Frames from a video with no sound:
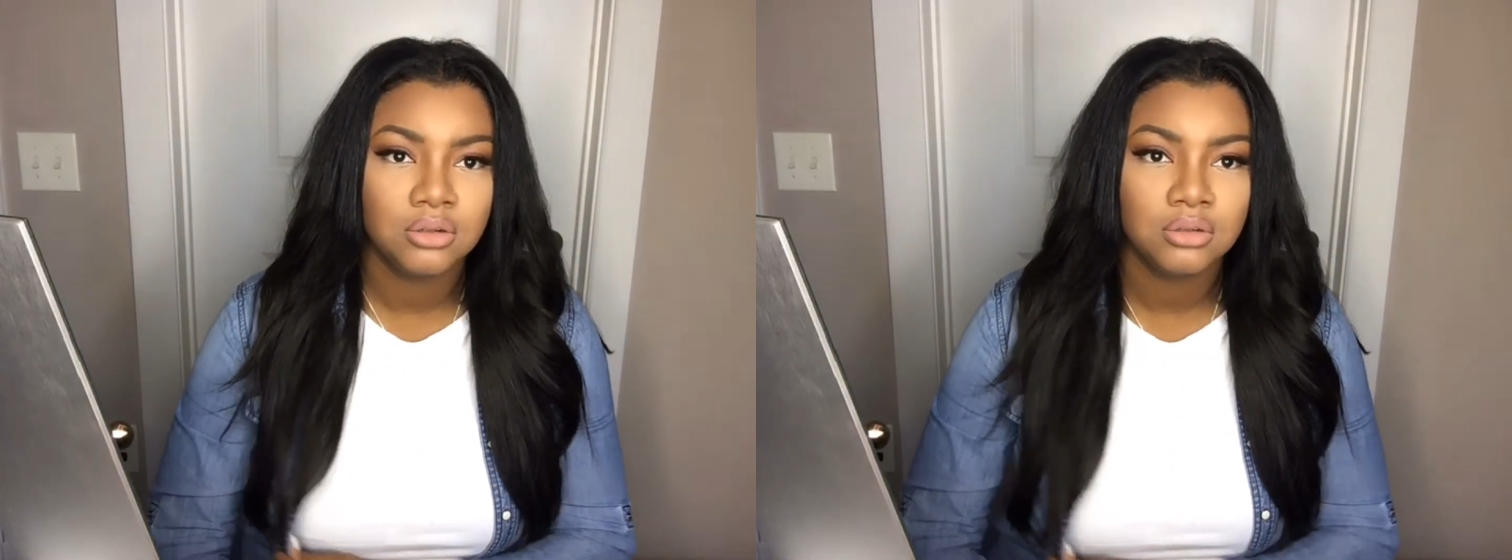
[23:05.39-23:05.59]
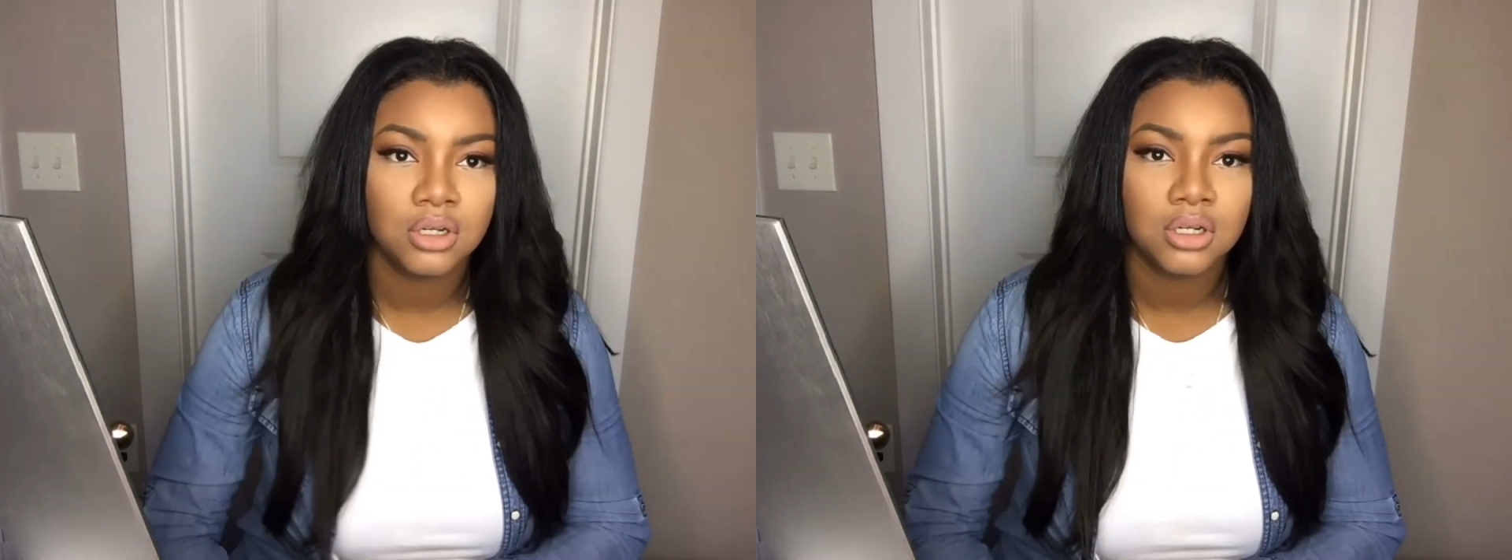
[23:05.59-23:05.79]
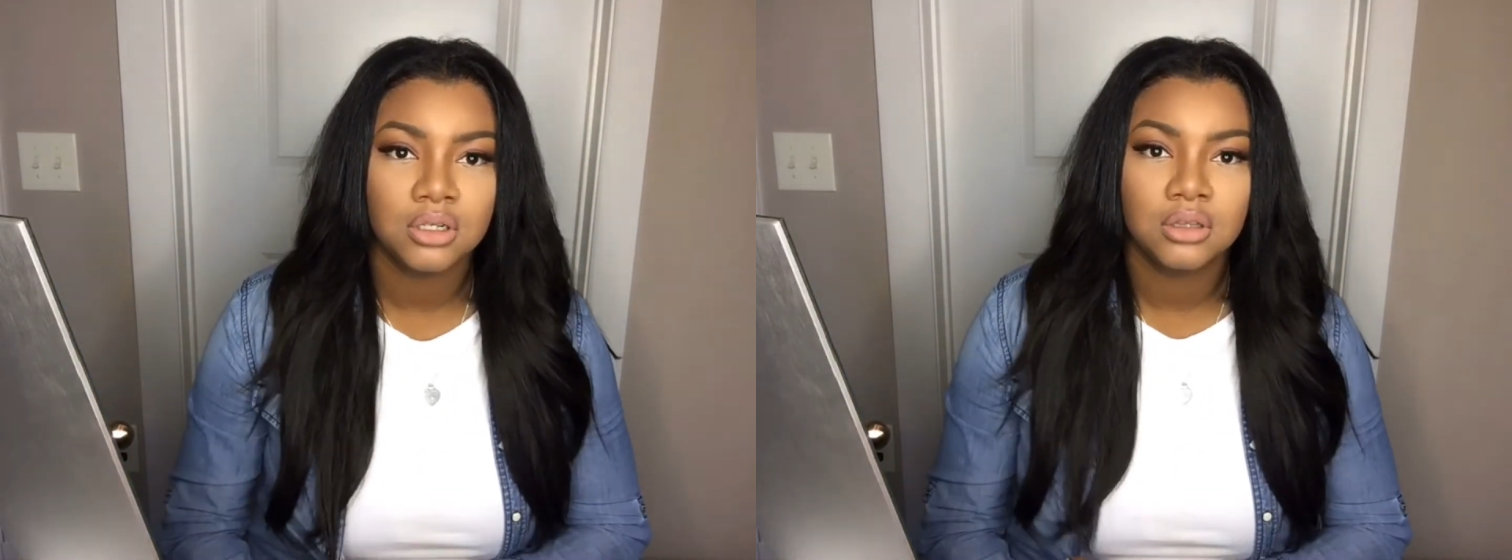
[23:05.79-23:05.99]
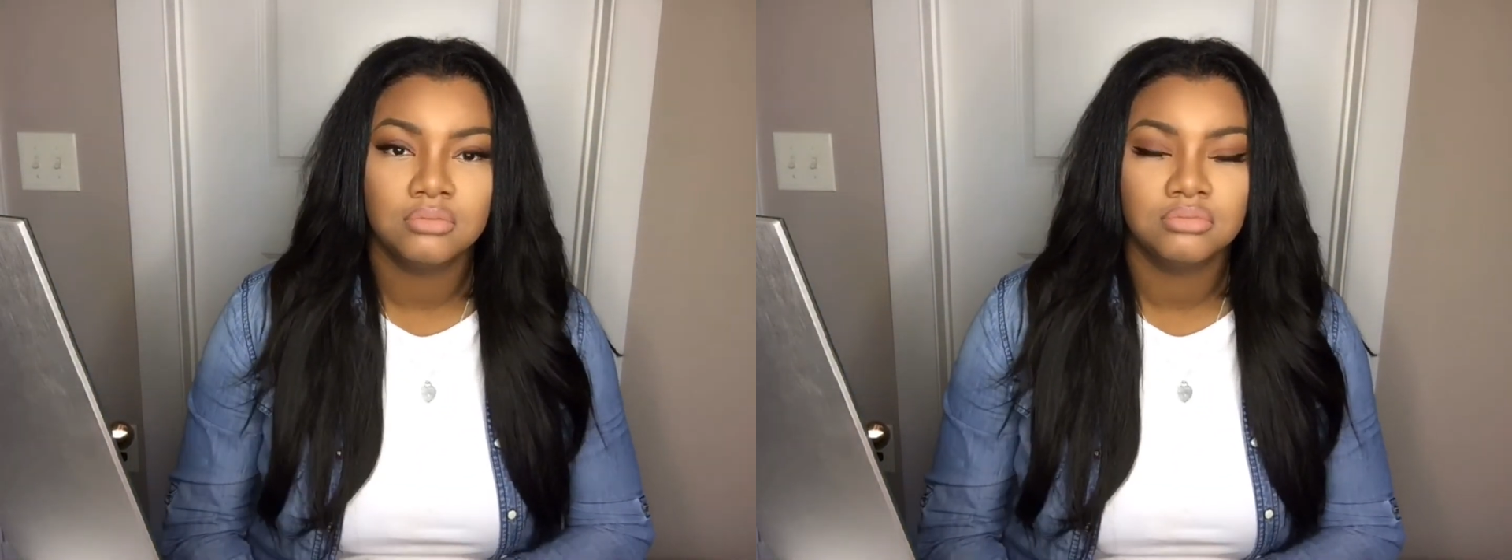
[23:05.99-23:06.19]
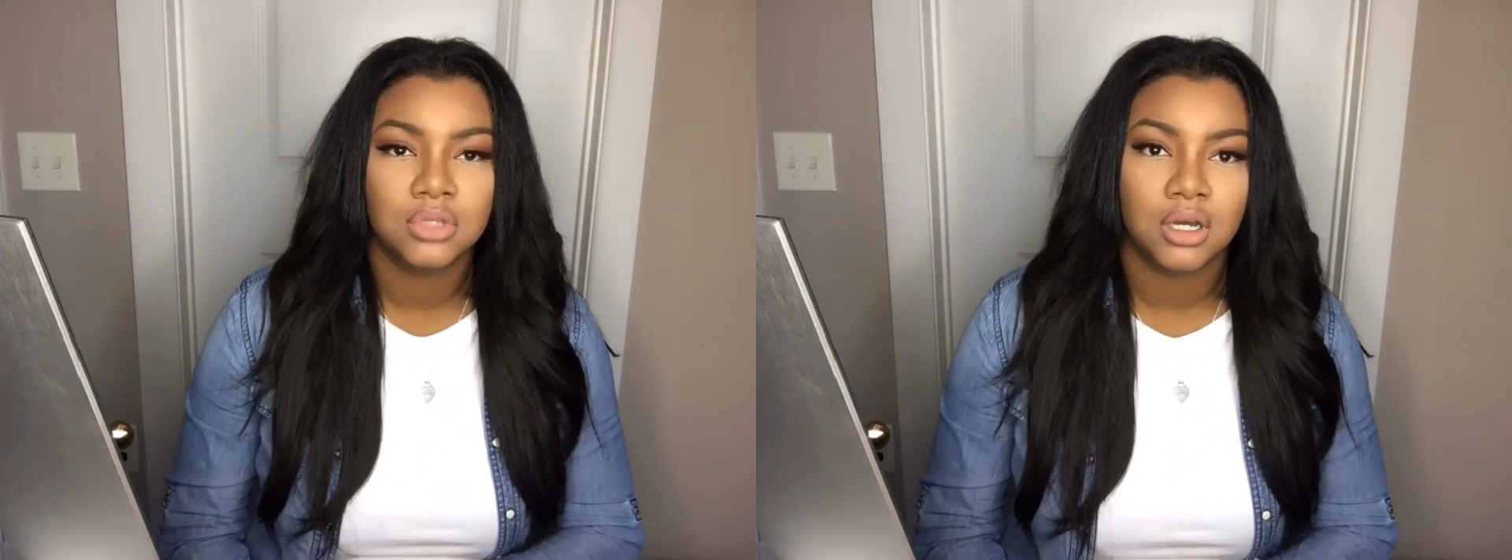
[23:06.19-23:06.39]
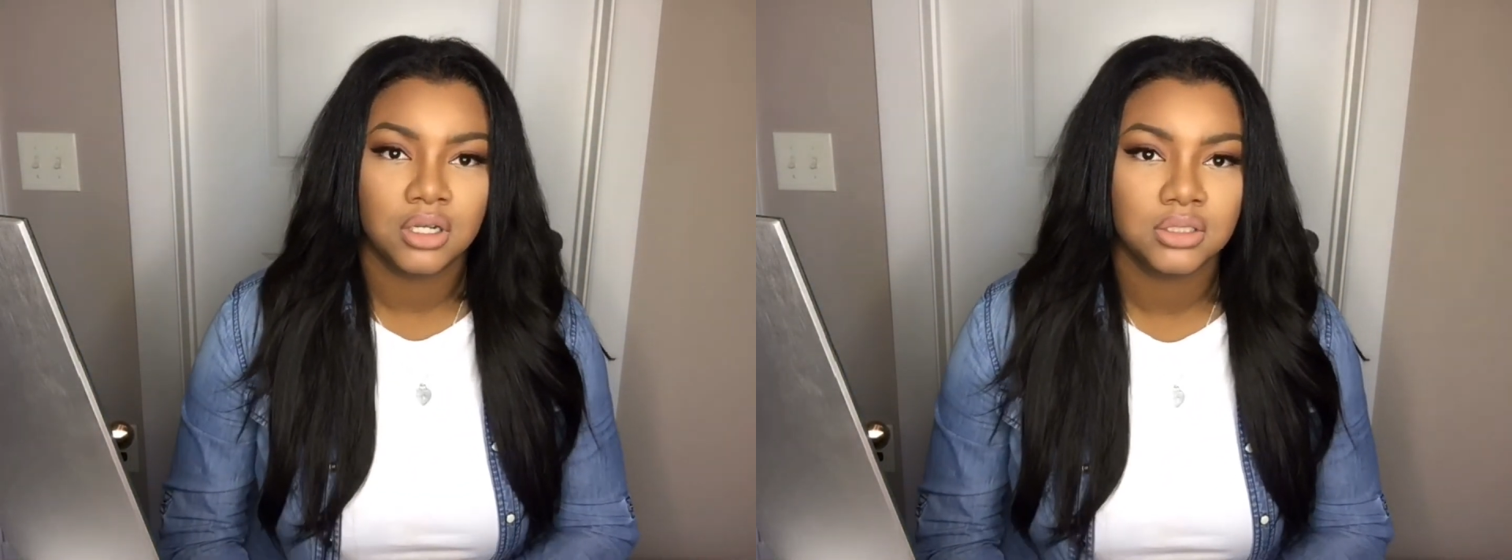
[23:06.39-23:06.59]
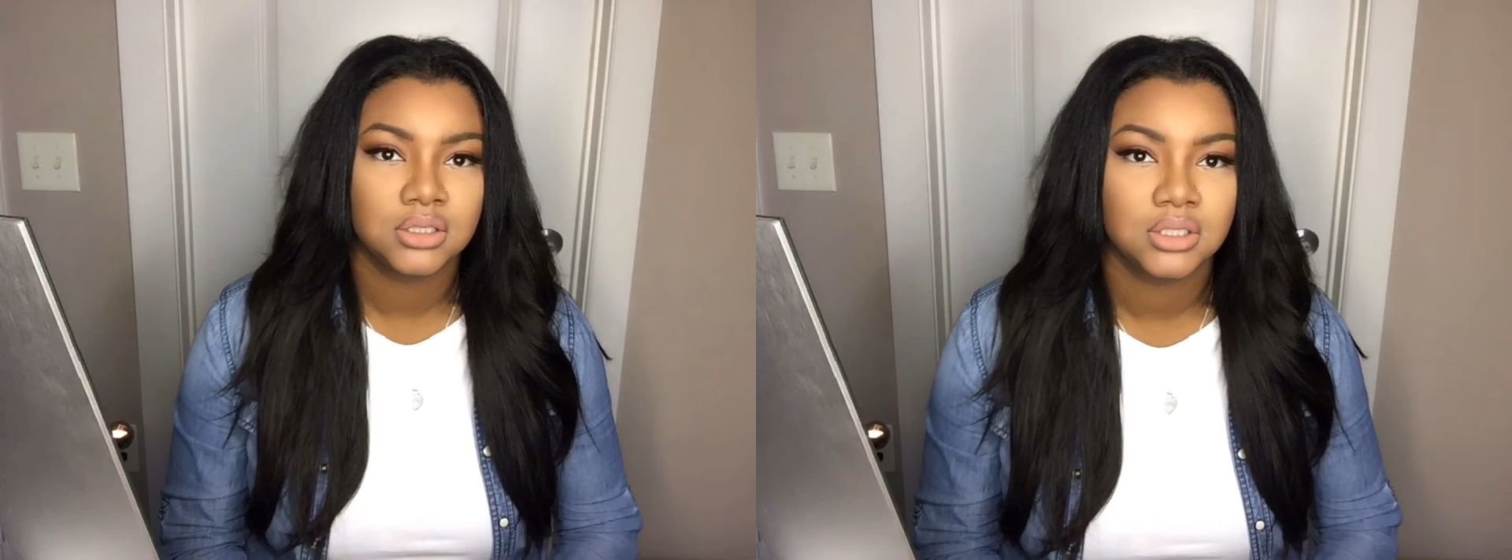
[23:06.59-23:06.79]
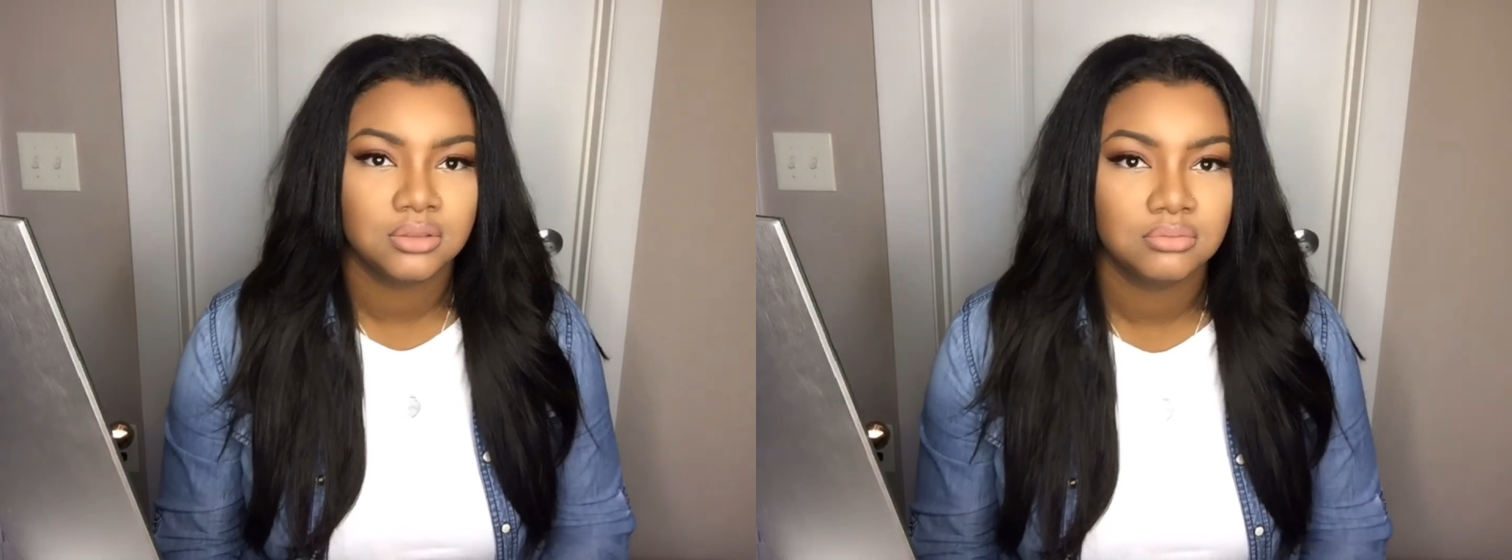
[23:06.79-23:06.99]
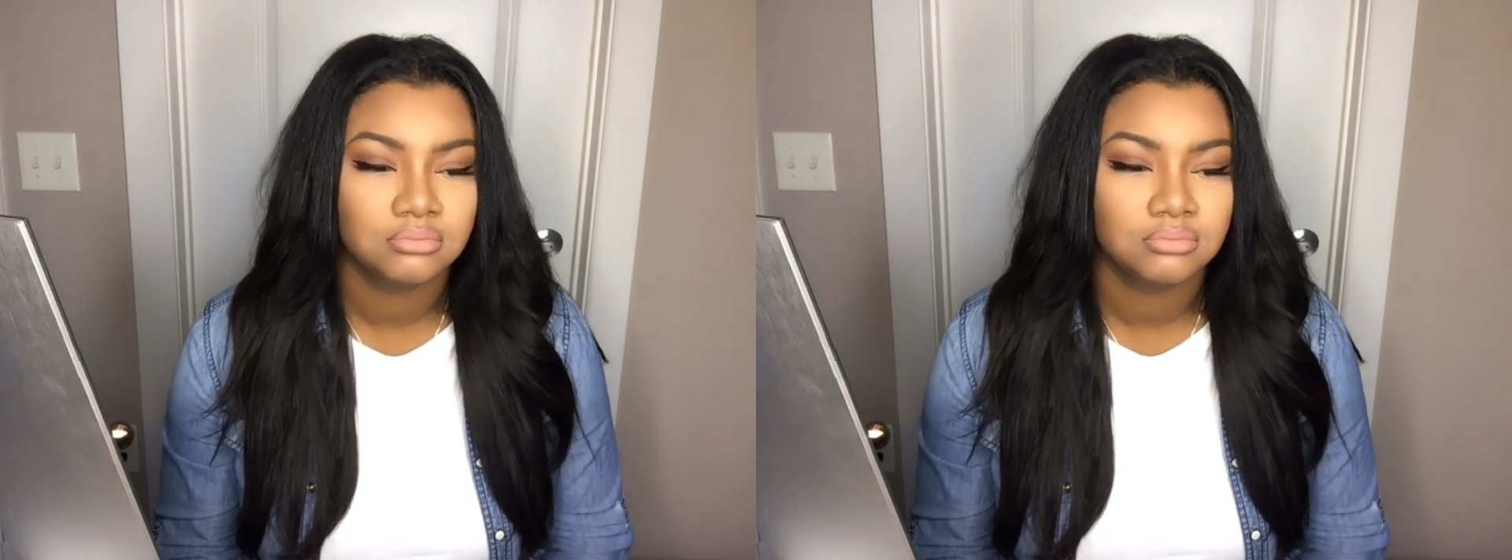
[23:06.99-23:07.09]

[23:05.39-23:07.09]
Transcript: your thoughts and